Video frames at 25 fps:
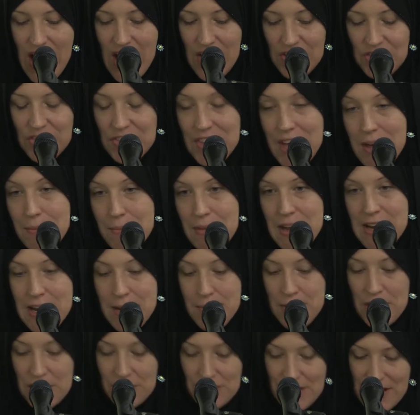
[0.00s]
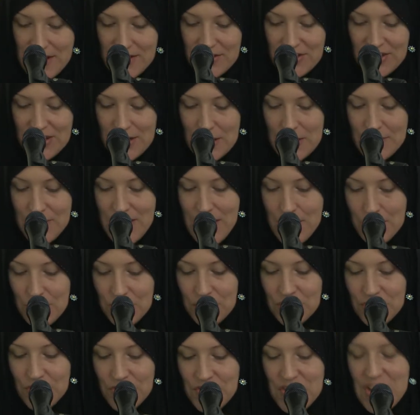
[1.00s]
so that made him a grandson of
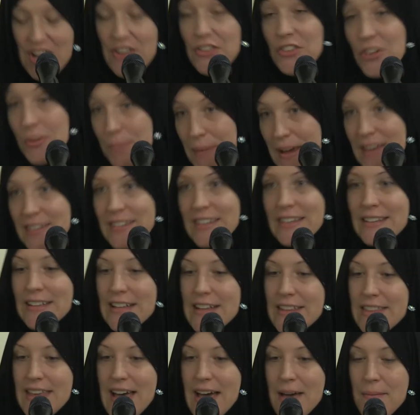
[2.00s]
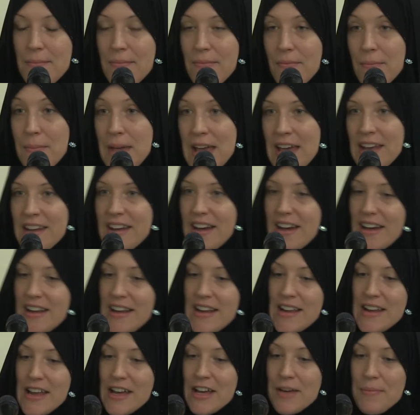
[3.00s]
Abu Sufyan. So basically that made
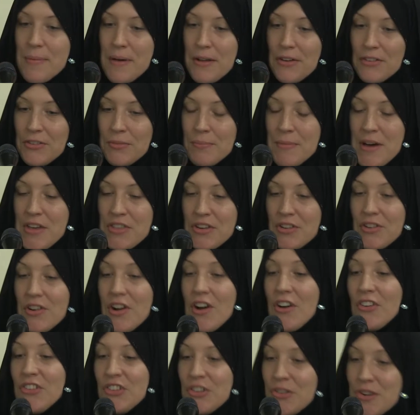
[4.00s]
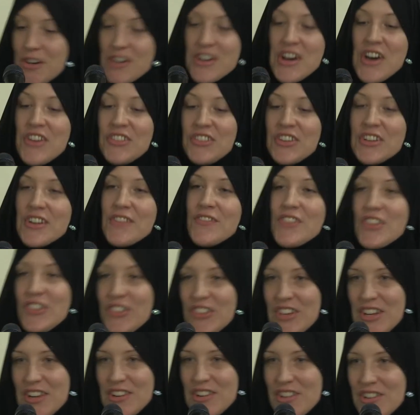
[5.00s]
Ali Akbar's mother also a cousin of
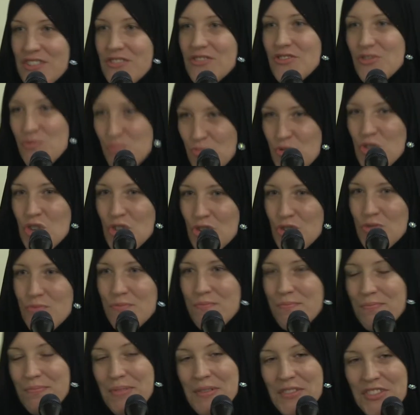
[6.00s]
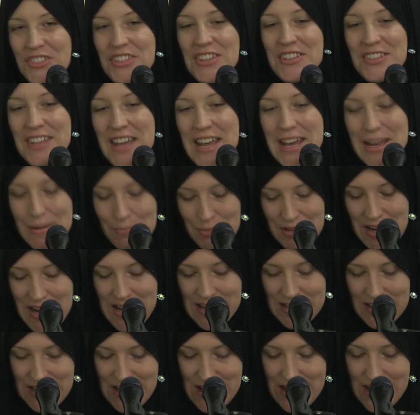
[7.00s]
Yazid, to say it
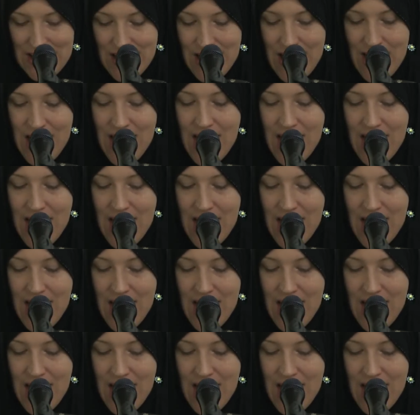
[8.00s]
plainly.